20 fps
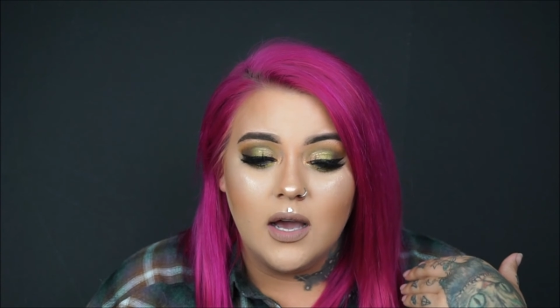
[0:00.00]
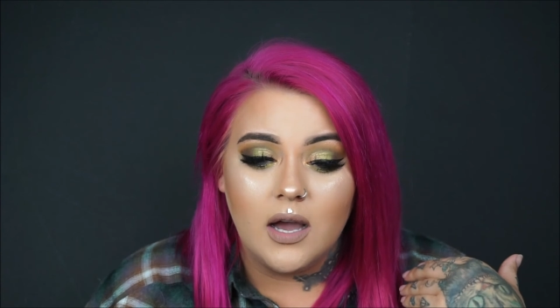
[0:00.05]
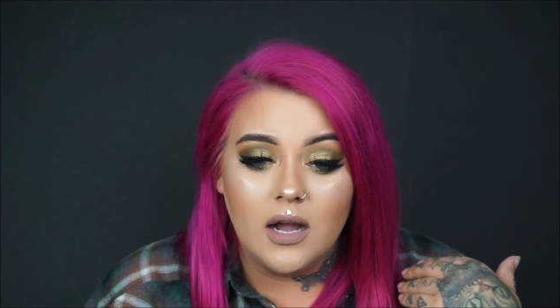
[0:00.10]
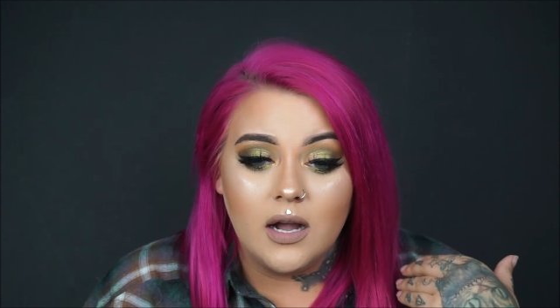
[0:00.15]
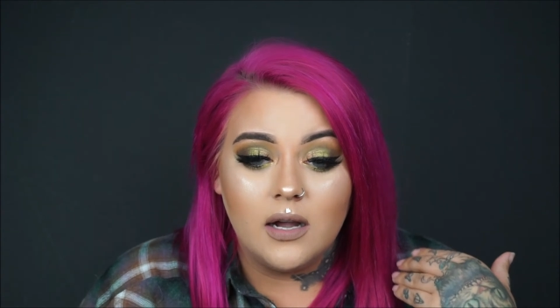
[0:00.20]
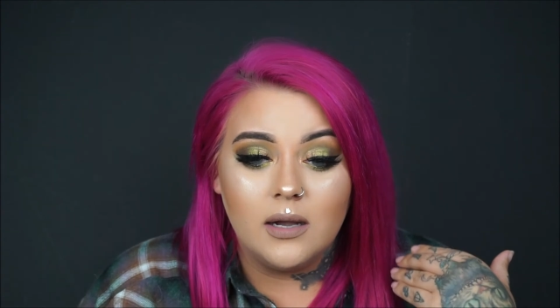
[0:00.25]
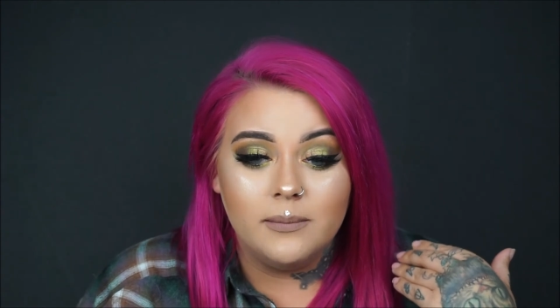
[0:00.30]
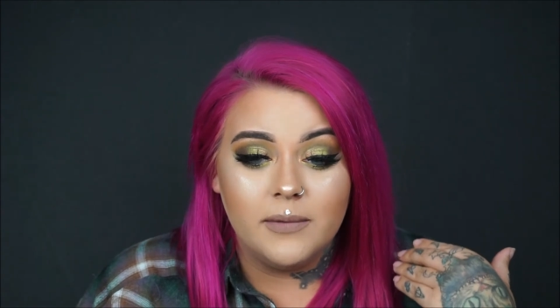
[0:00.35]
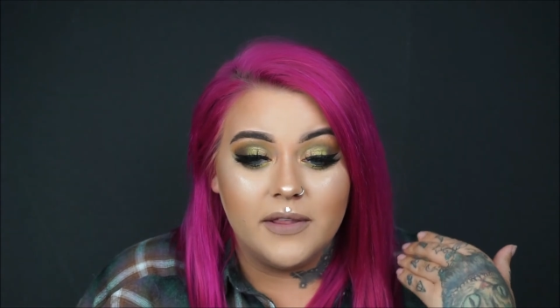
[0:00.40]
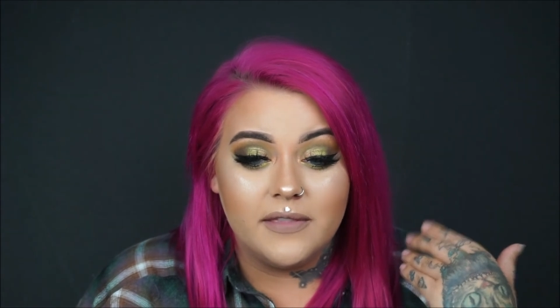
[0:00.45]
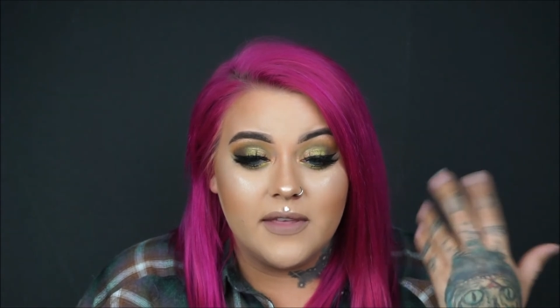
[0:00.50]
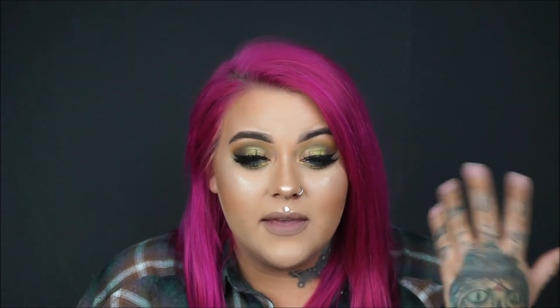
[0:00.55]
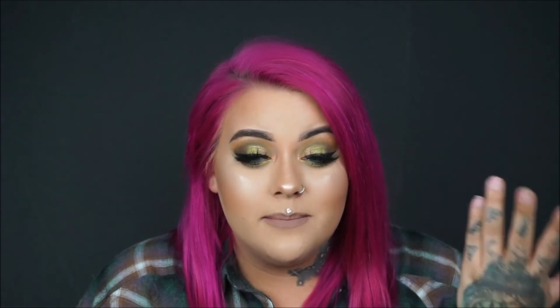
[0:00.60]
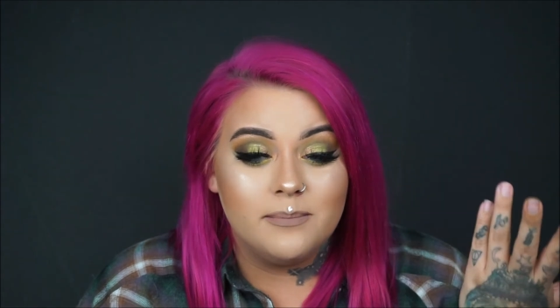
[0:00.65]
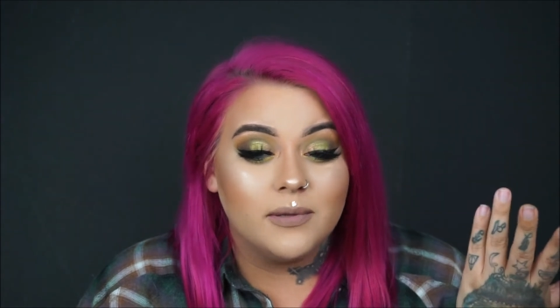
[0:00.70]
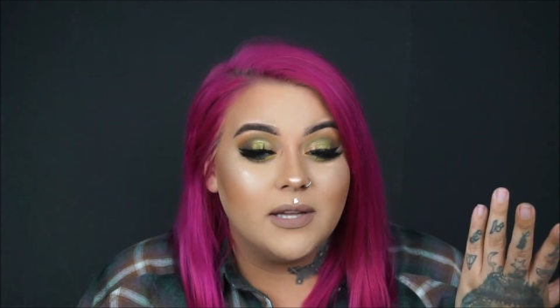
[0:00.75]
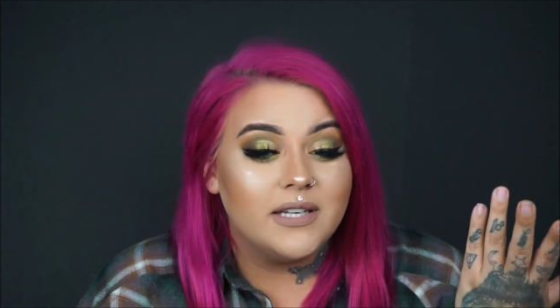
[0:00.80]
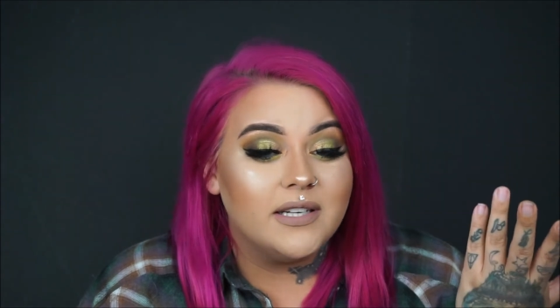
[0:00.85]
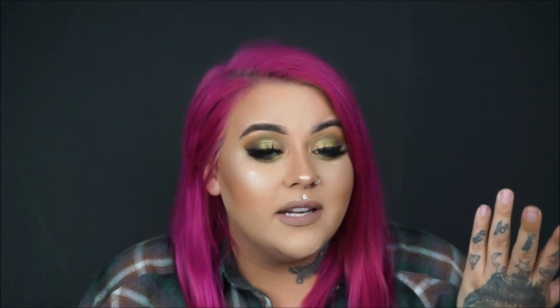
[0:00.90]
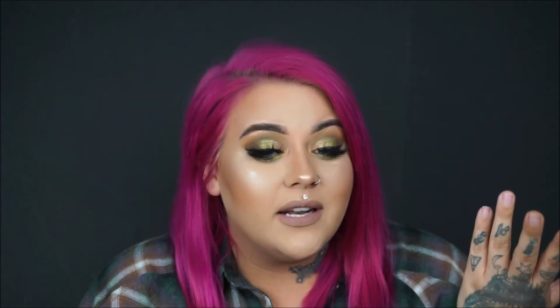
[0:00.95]
And they
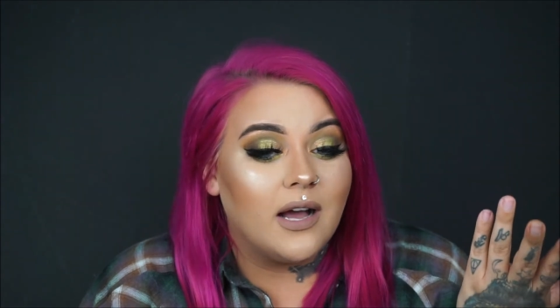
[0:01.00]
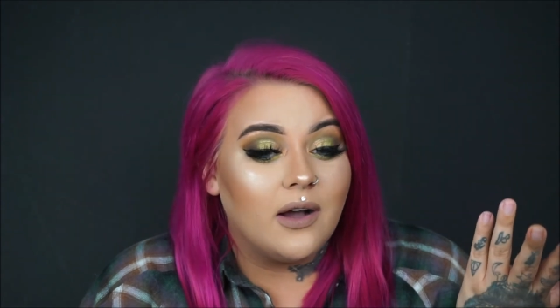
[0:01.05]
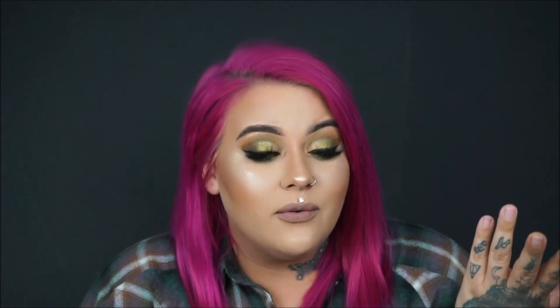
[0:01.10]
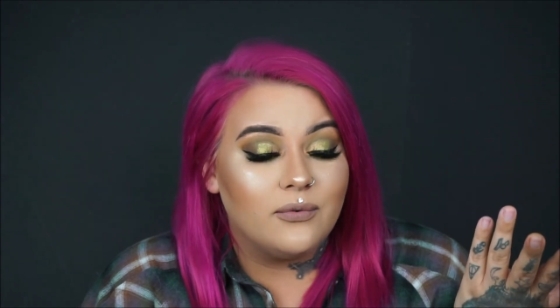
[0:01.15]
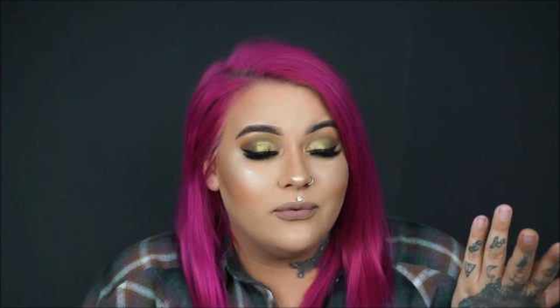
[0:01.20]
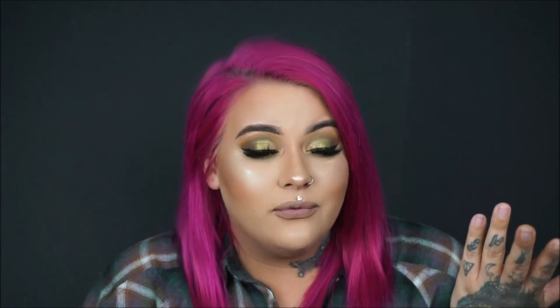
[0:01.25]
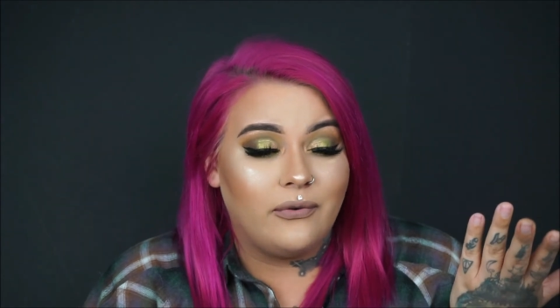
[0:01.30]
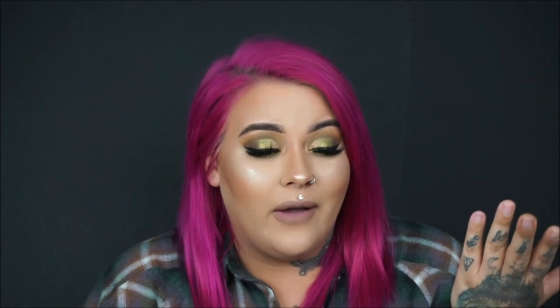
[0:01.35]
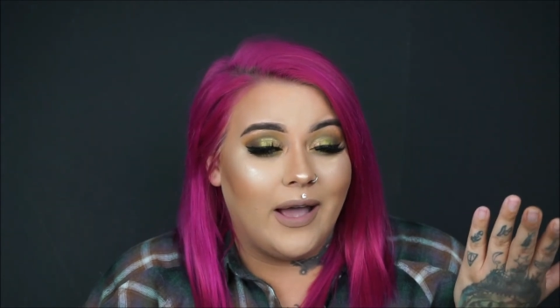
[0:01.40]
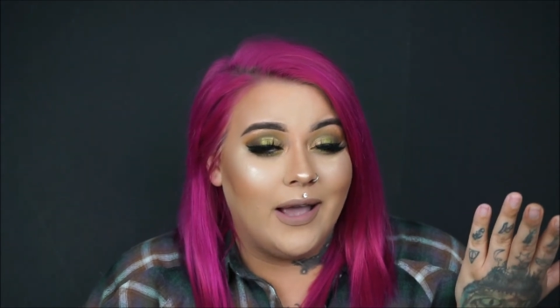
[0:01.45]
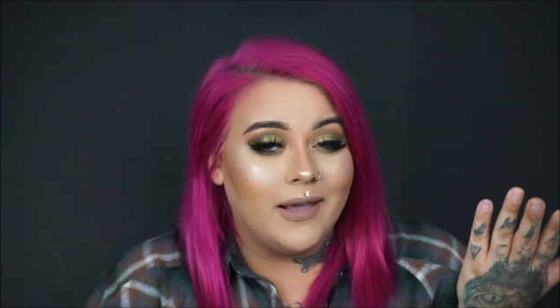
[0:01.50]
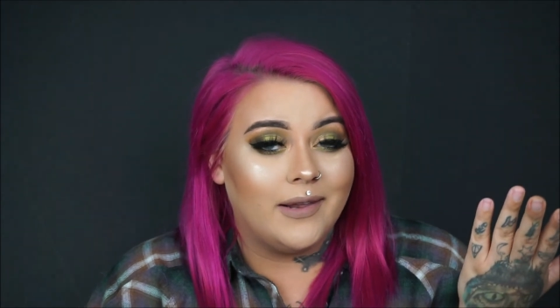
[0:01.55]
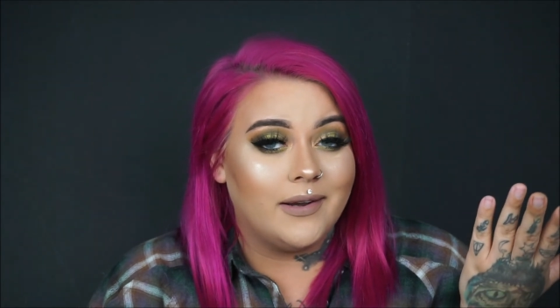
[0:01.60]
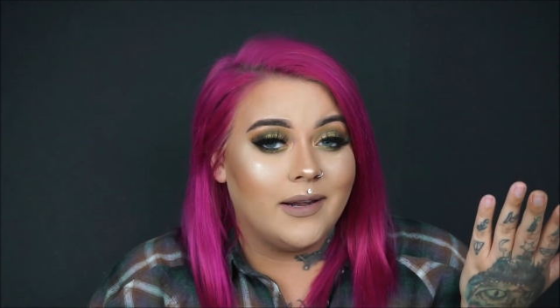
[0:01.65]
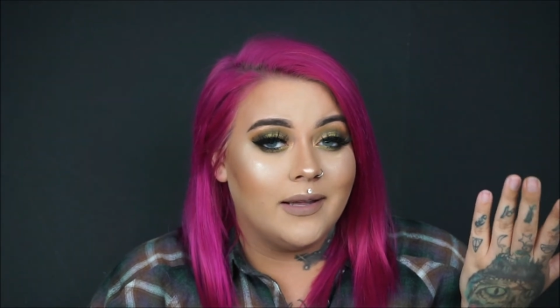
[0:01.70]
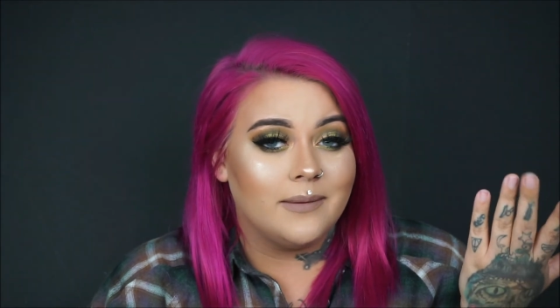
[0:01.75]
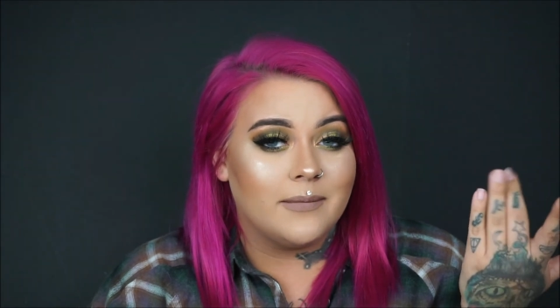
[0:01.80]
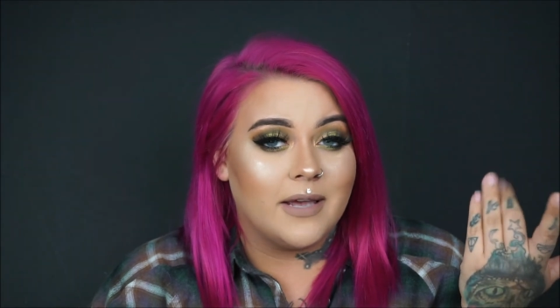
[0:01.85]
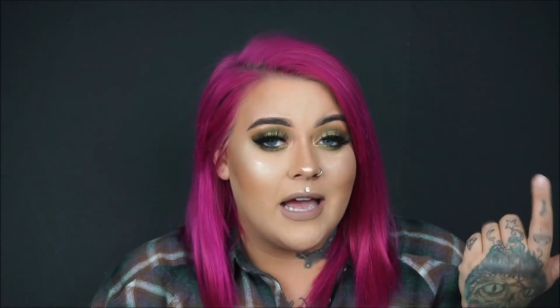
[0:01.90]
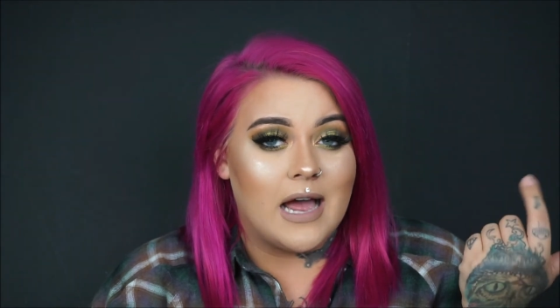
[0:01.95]
blended out fine
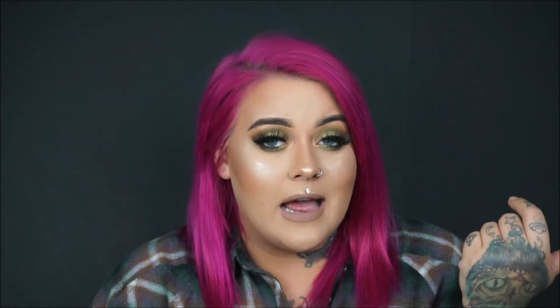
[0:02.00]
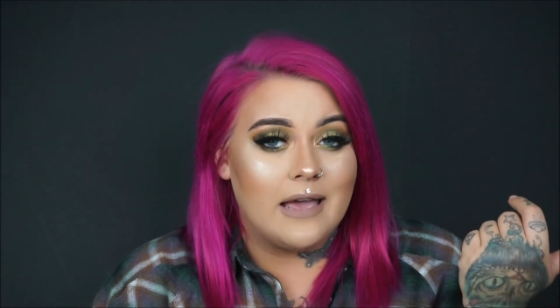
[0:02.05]
on my